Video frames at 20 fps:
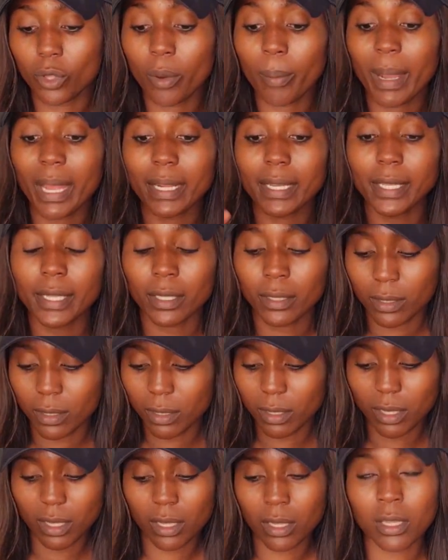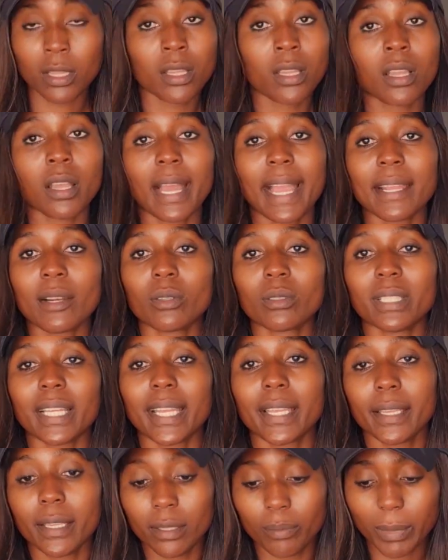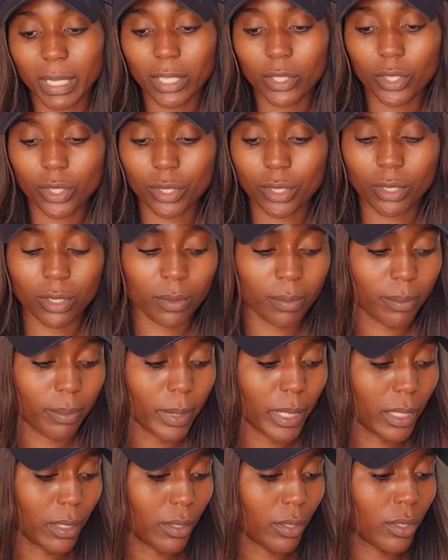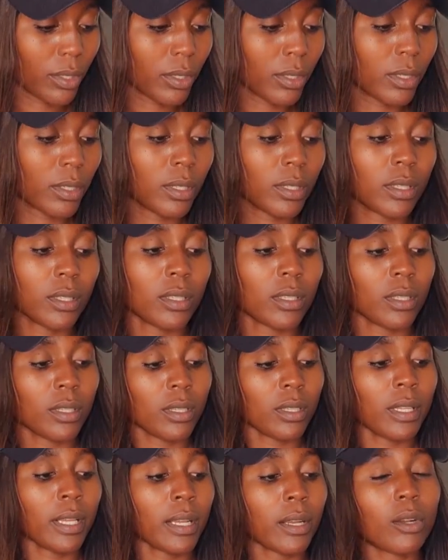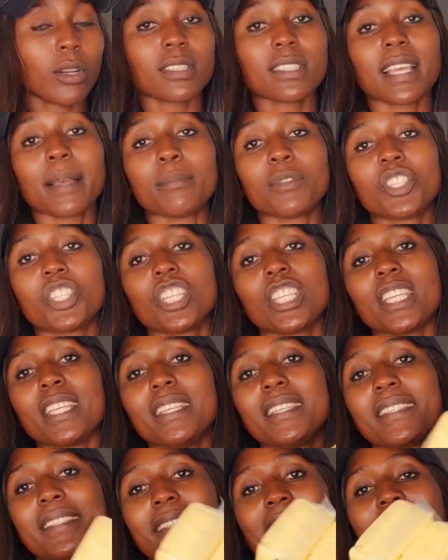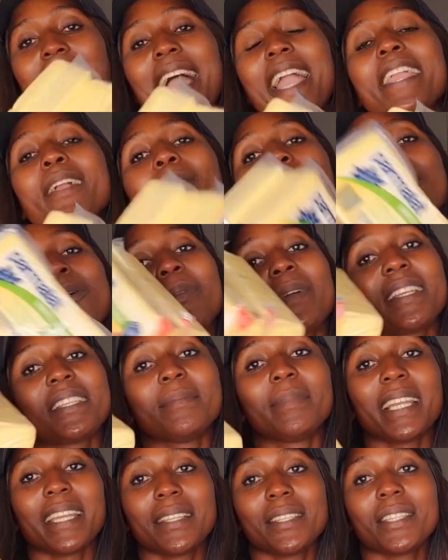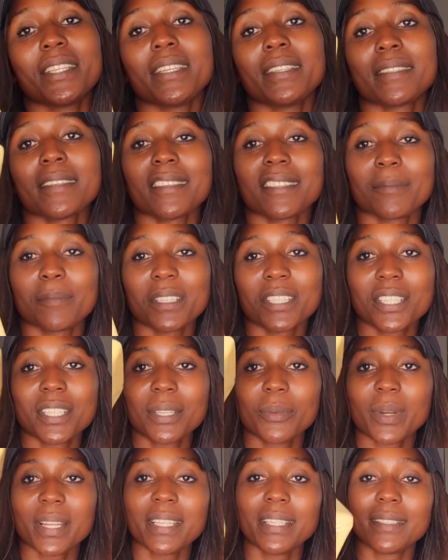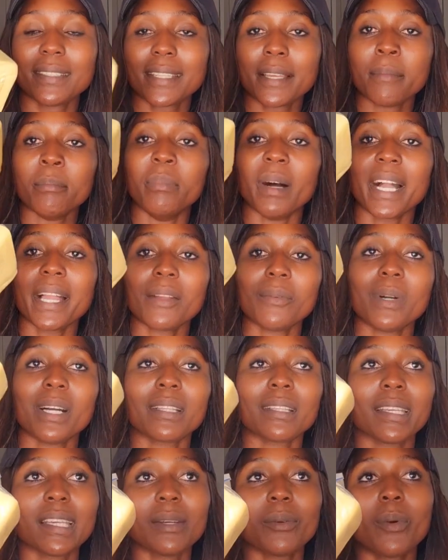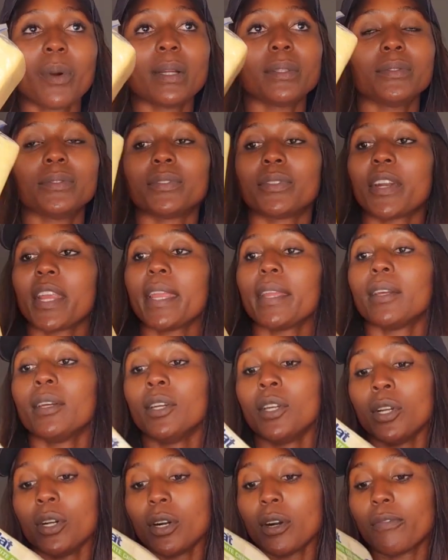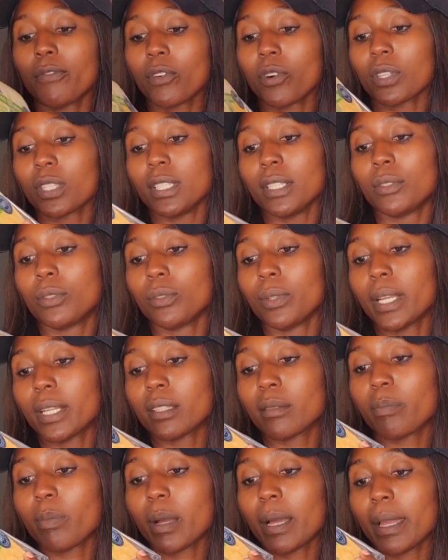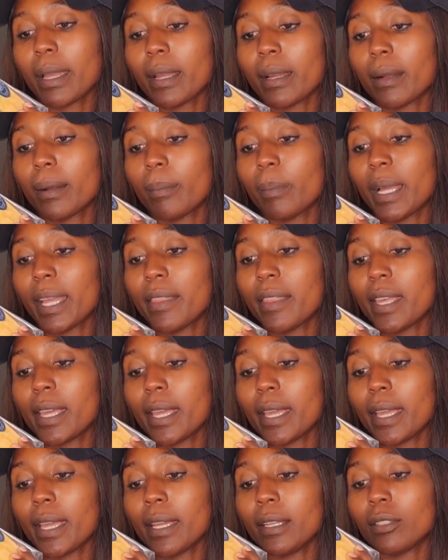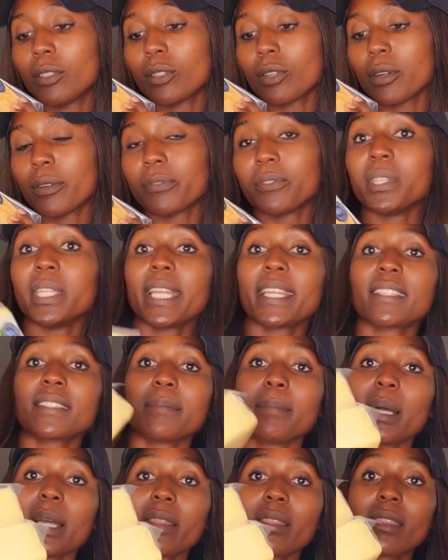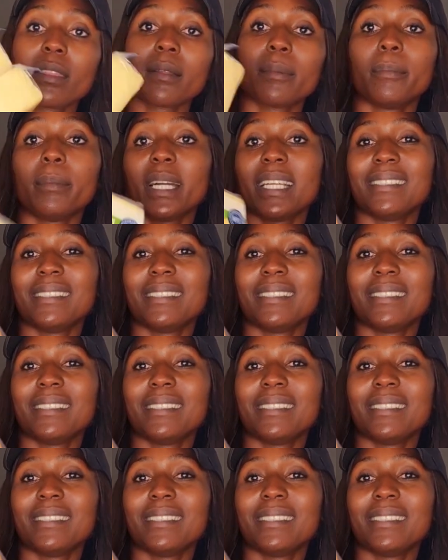Normally, I don't like it much, but got some cheese. I always buy cheese, especially when it's a buy one get one free. Of course, it will expire by the end of next month,